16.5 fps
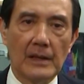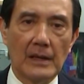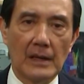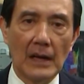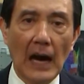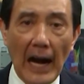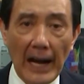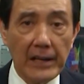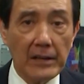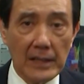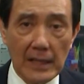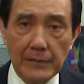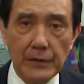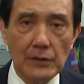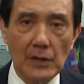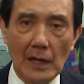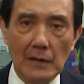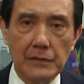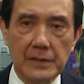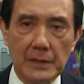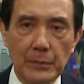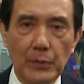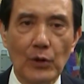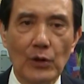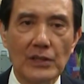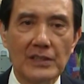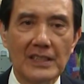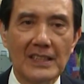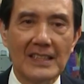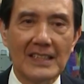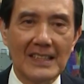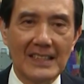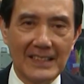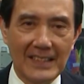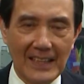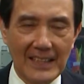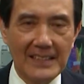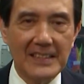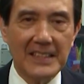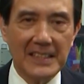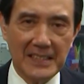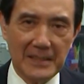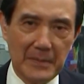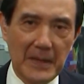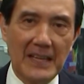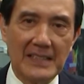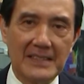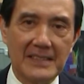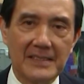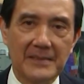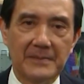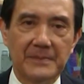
a higher level of support than in the past.